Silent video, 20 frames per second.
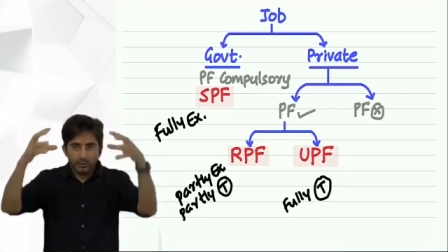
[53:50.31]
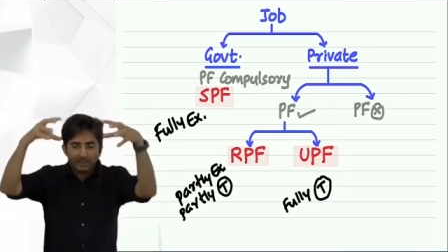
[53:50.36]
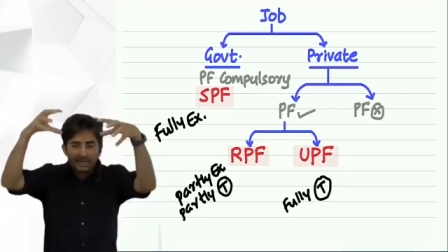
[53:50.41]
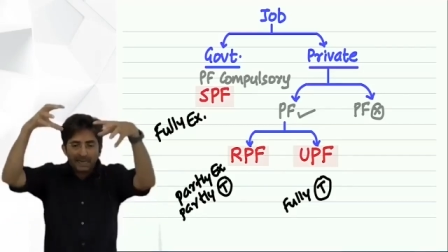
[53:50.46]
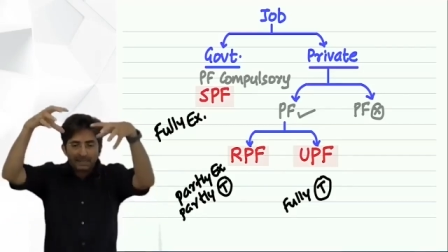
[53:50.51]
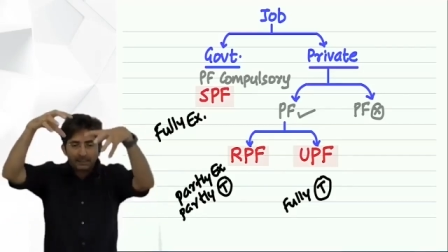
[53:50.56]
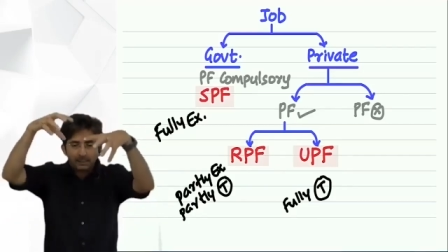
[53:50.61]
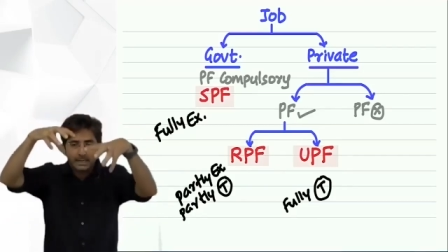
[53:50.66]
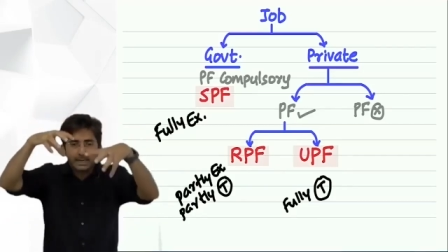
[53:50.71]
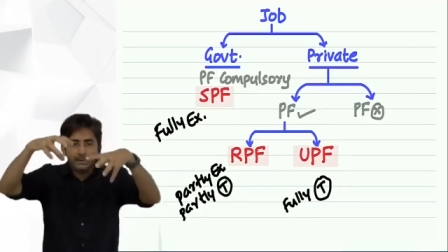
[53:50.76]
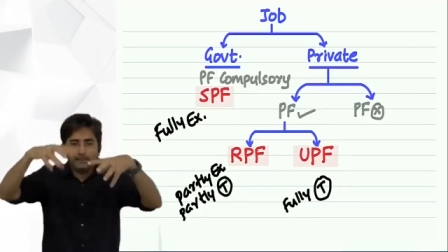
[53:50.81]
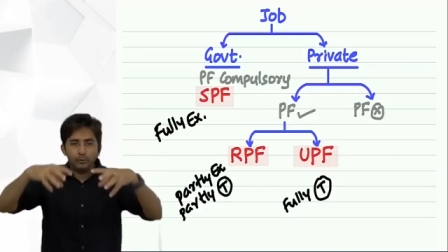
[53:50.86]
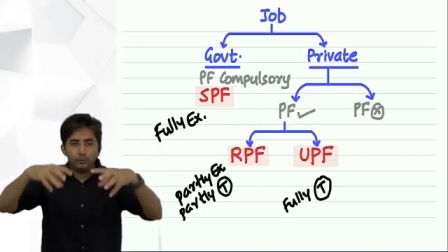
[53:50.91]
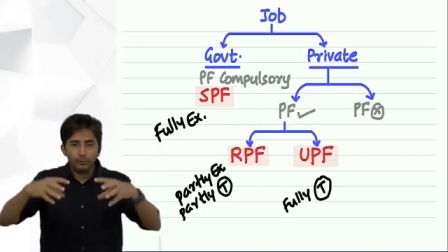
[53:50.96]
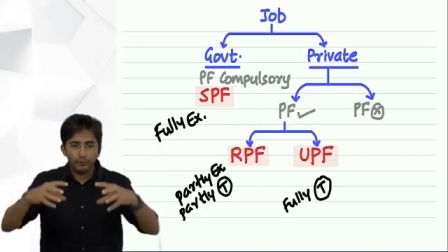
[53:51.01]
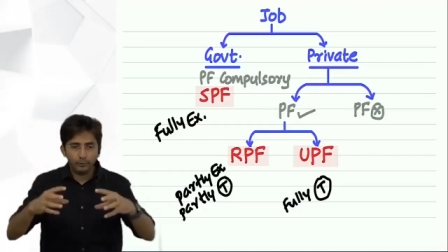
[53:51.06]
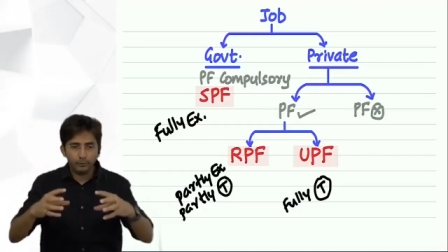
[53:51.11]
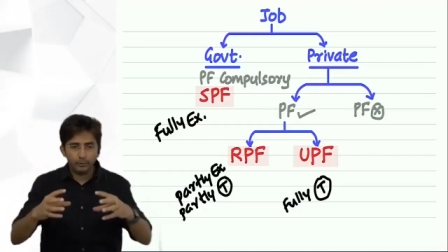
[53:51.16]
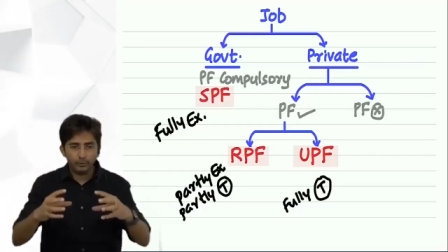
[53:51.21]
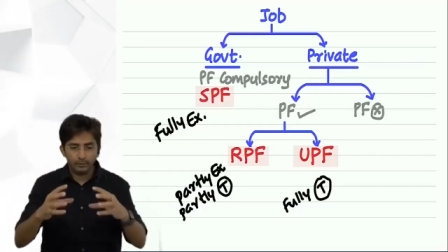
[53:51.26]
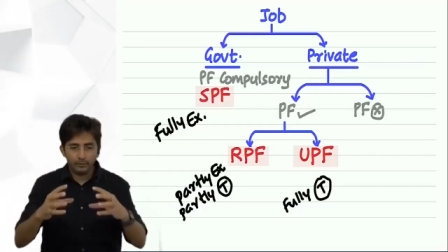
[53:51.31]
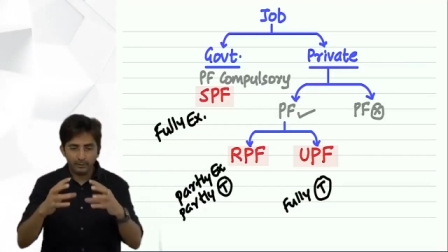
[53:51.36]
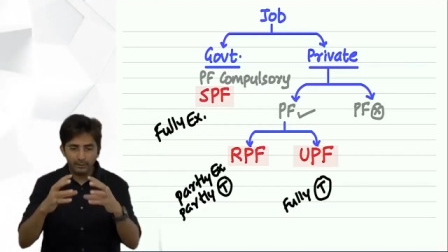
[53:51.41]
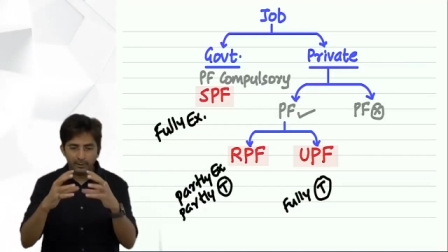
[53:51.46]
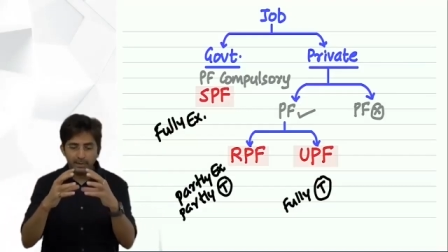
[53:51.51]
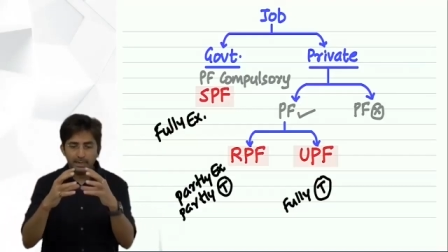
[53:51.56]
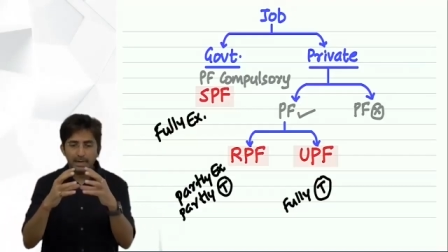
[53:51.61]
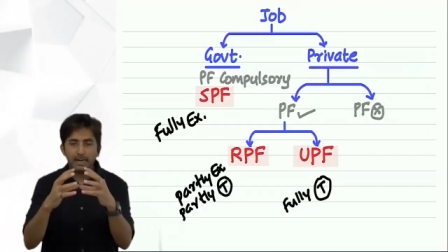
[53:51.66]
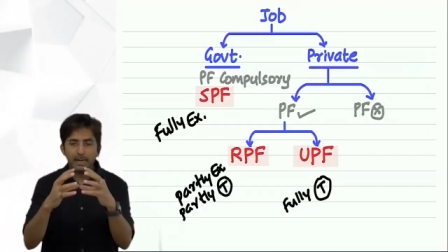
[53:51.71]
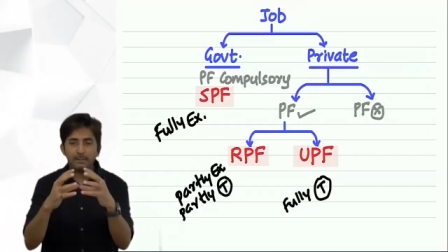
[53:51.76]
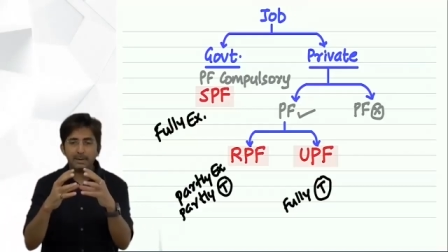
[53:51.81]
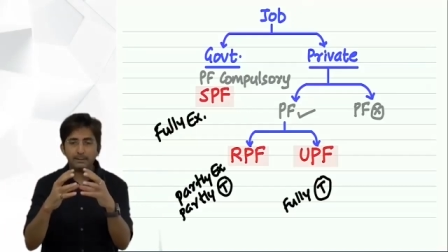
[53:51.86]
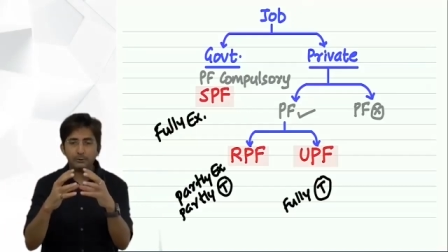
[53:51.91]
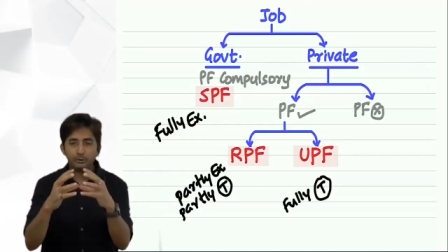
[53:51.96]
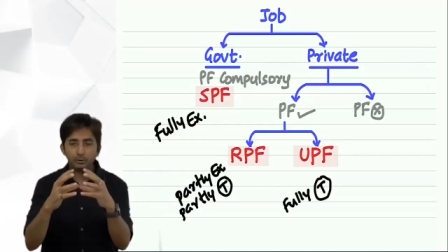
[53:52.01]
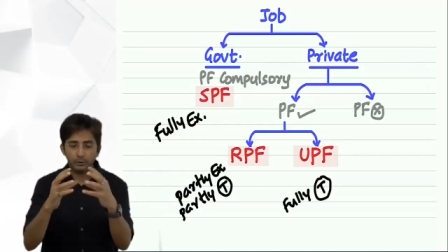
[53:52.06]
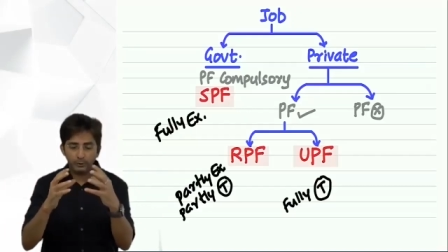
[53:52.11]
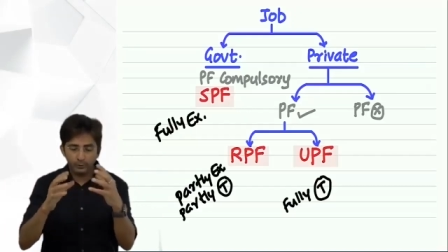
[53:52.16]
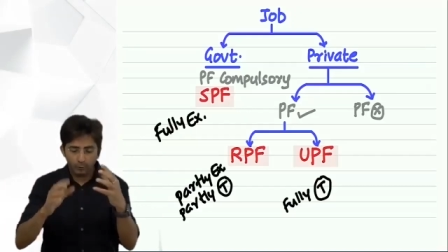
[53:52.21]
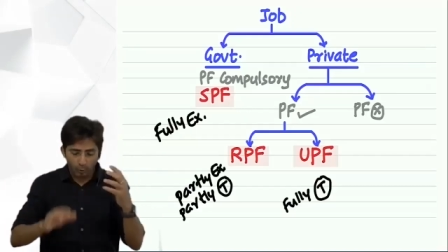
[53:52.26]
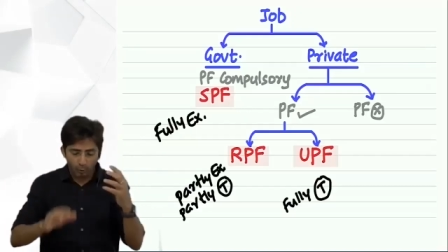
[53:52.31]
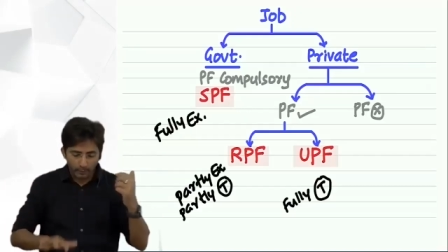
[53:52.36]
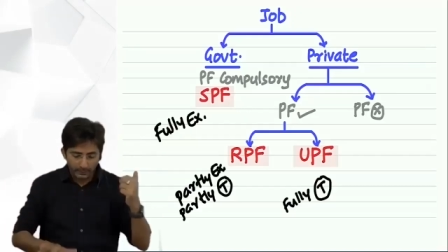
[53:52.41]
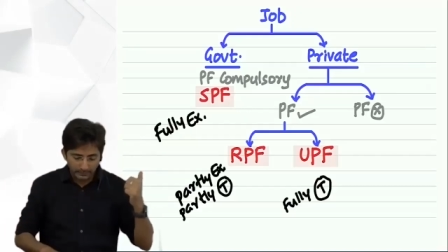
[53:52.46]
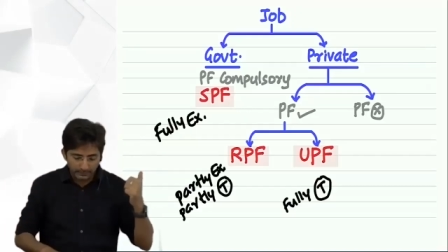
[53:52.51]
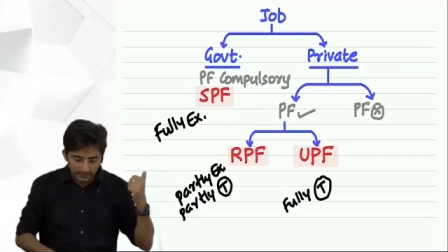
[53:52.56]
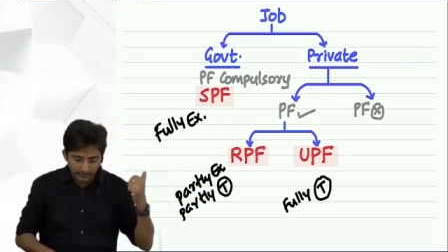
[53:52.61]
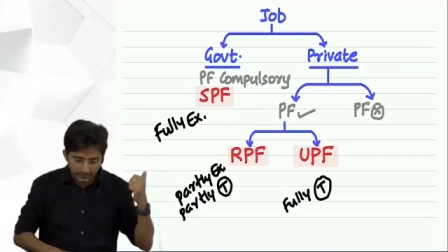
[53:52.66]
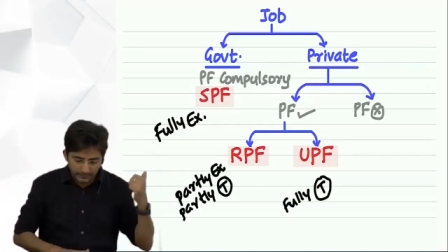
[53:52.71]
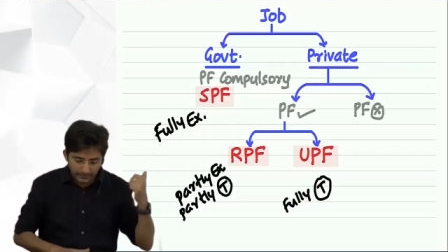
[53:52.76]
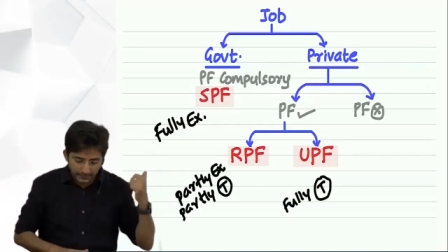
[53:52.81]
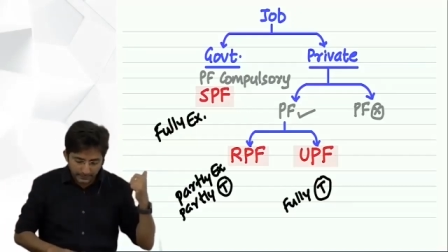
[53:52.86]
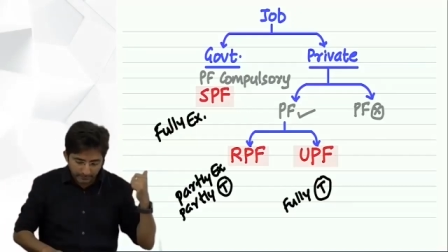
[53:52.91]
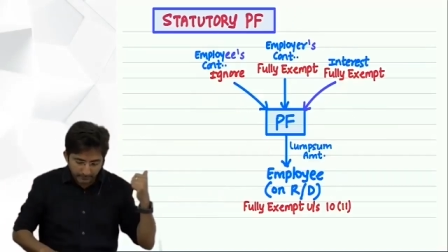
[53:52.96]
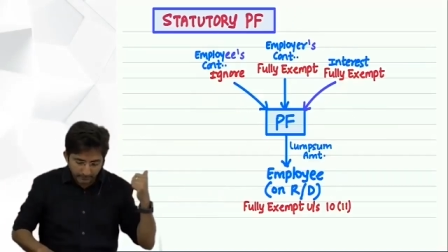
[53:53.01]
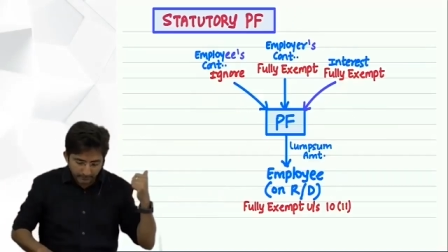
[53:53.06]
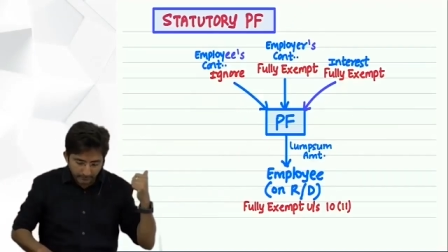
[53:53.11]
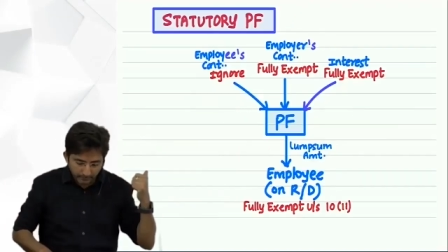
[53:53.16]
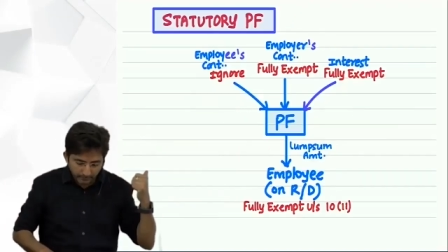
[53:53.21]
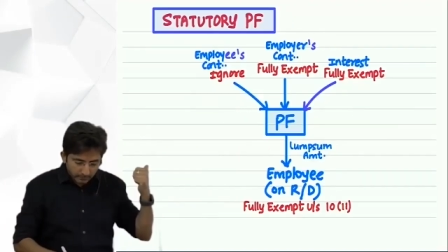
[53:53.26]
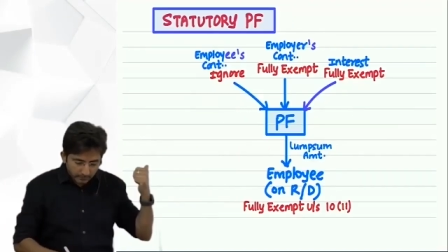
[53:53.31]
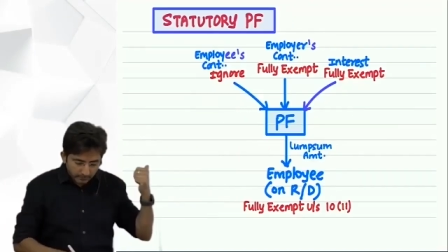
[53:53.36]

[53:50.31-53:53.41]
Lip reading: action I am doing, I am actually drawing this thing.